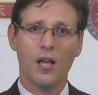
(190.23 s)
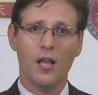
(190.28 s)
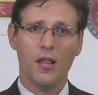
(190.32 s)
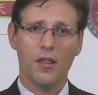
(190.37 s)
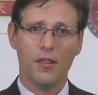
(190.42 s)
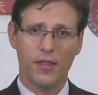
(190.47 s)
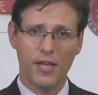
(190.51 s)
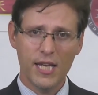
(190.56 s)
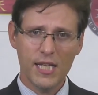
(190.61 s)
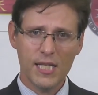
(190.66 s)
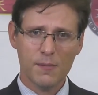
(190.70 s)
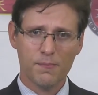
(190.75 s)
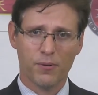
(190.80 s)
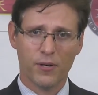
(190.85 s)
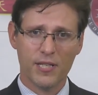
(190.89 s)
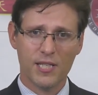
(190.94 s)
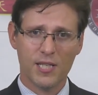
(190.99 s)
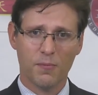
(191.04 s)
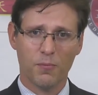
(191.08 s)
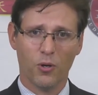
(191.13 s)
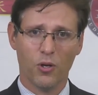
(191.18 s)
These
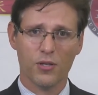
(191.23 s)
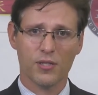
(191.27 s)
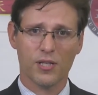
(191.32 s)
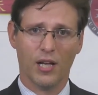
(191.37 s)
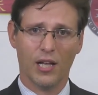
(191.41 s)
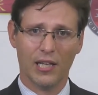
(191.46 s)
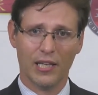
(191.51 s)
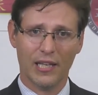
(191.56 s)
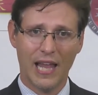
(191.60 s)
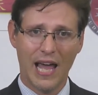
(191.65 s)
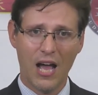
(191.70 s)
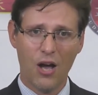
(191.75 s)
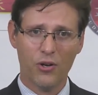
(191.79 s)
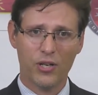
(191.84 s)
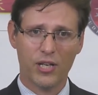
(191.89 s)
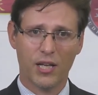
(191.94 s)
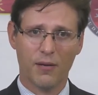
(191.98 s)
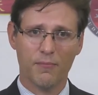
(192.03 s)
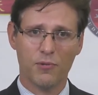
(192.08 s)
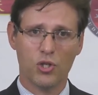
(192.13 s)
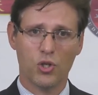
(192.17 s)
principles allowed
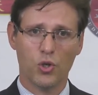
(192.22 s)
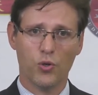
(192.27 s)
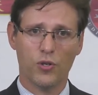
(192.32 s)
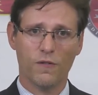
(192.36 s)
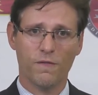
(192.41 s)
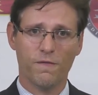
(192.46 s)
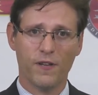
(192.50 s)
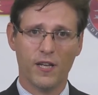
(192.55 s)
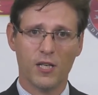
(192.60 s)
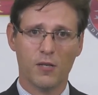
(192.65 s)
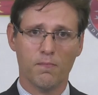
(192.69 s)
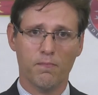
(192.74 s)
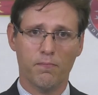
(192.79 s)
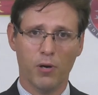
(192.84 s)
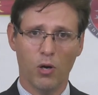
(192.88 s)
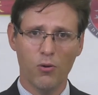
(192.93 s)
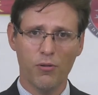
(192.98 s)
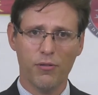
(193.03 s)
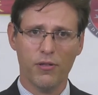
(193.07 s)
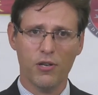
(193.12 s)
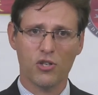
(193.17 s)
him to defeat
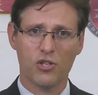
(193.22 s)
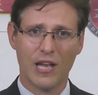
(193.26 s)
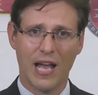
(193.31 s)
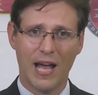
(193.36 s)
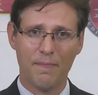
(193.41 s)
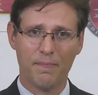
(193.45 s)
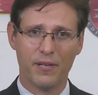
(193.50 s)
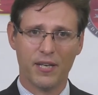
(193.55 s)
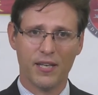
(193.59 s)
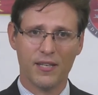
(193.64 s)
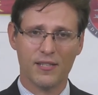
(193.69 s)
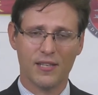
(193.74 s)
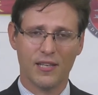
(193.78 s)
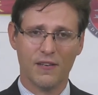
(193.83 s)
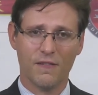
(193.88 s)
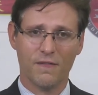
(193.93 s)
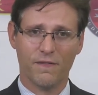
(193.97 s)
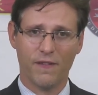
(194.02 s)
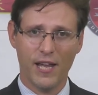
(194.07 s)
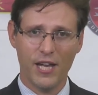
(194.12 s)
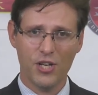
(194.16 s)
both the Japanese
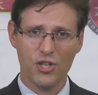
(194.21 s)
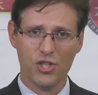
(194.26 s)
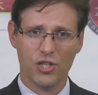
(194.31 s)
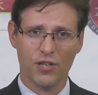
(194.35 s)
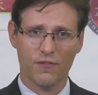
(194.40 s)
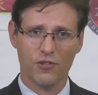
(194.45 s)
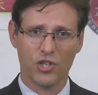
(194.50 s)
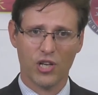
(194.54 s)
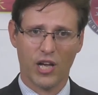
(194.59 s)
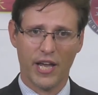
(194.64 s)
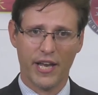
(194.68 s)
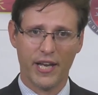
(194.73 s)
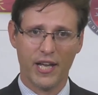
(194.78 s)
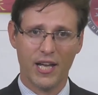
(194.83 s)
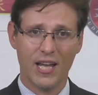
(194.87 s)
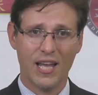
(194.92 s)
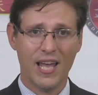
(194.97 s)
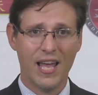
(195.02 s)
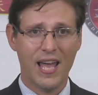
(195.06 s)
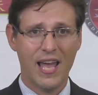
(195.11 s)
invasion of China